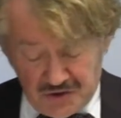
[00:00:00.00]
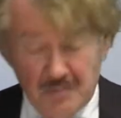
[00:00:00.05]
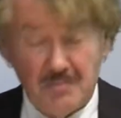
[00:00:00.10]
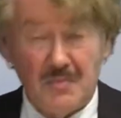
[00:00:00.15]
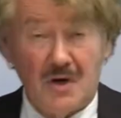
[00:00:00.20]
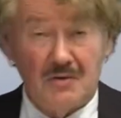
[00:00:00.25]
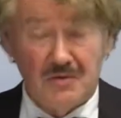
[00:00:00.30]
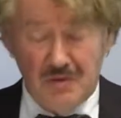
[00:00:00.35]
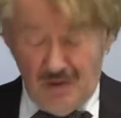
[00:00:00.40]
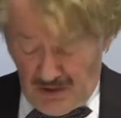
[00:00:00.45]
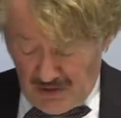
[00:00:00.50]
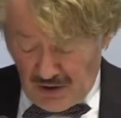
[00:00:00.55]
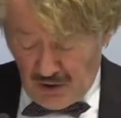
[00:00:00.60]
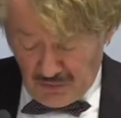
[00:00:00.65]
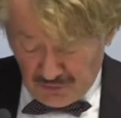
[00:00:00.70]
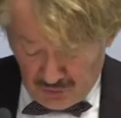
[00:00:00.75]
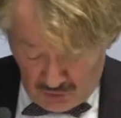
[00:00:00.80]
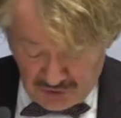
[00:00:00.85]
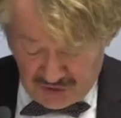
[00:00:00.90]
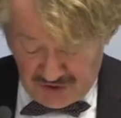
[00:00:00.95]

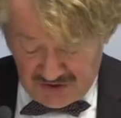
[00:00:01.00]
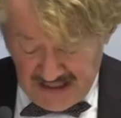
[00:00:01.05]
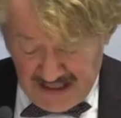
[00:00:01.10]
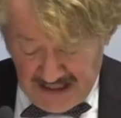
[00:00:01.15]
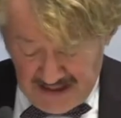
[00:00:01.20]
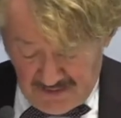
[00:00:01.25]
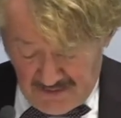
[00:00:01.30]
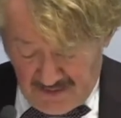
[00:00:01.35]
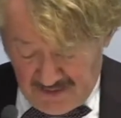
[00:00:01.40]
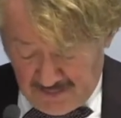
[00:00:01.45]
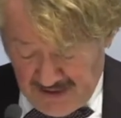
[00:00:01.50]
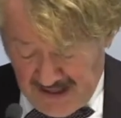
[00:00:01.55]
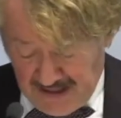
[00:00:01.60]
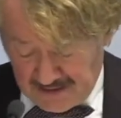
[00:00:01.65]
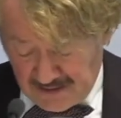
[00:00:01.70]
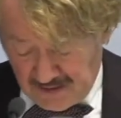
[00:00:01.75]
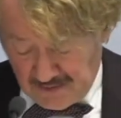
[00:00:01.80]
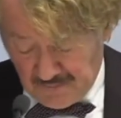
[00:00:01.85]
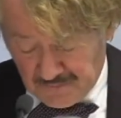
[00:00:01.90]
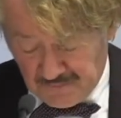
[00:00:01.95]
today in the
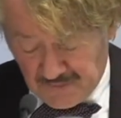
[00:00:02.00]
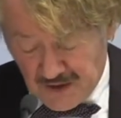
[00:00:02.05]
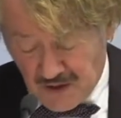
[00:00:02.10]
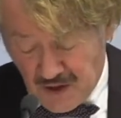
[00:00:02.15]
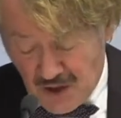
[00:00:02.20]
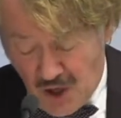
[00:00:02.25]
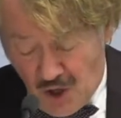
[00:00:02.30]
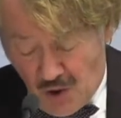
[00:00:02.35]
panel?